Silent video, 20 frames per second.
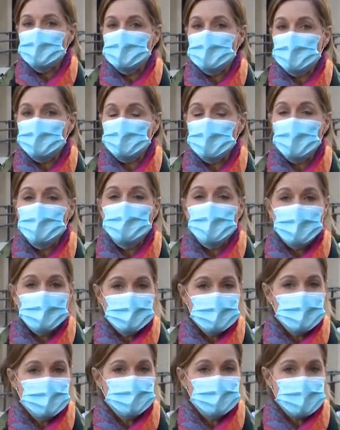is set for
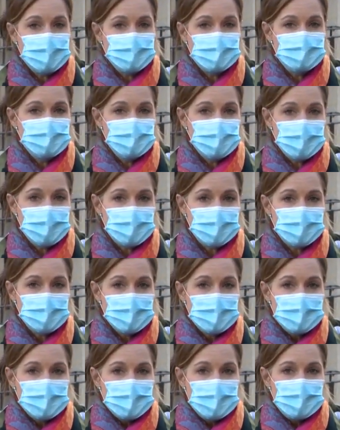Monday of next week,
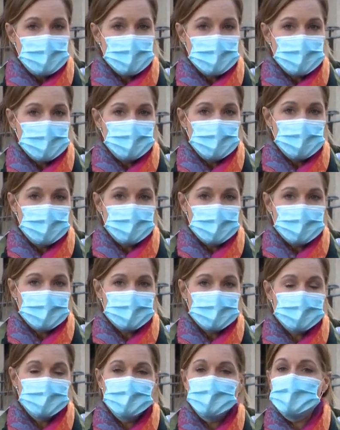when it will be
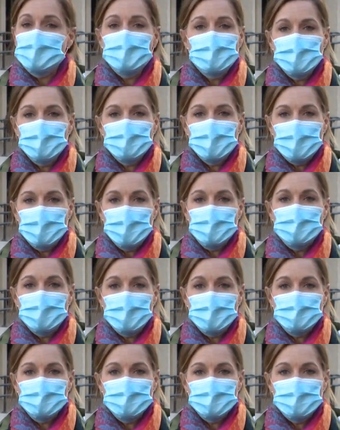considered whether
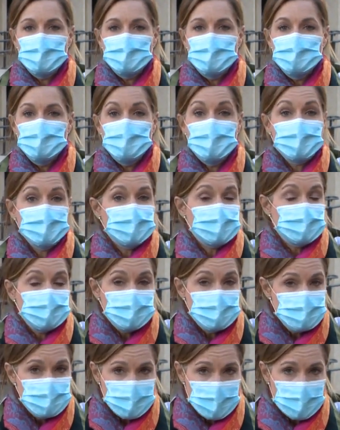Peterson should get a
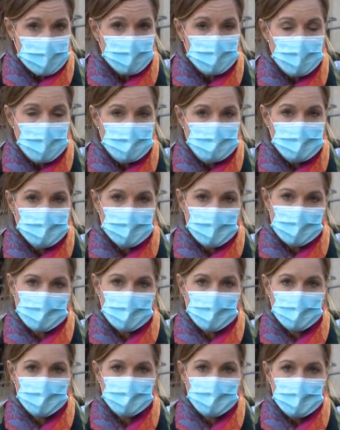new trial
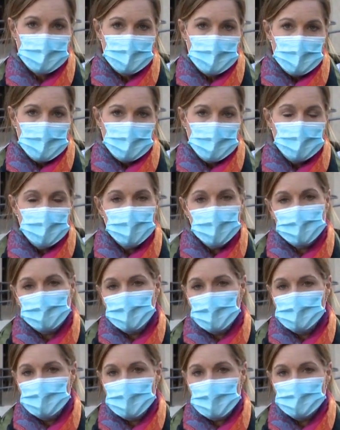altogether. Reporting
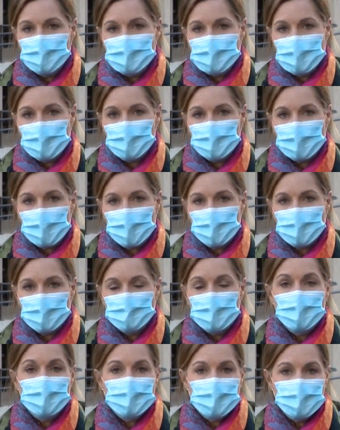from San Mateo County,
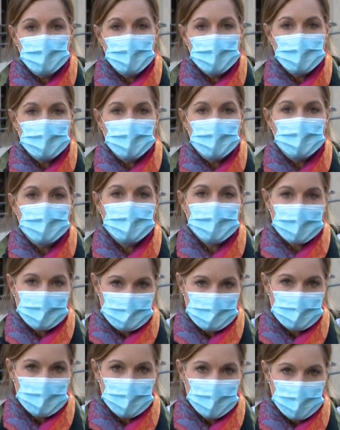Melanie Wingo,
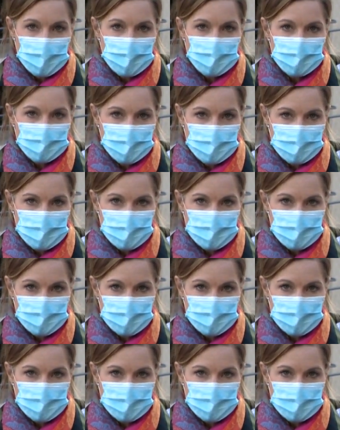KCRA 3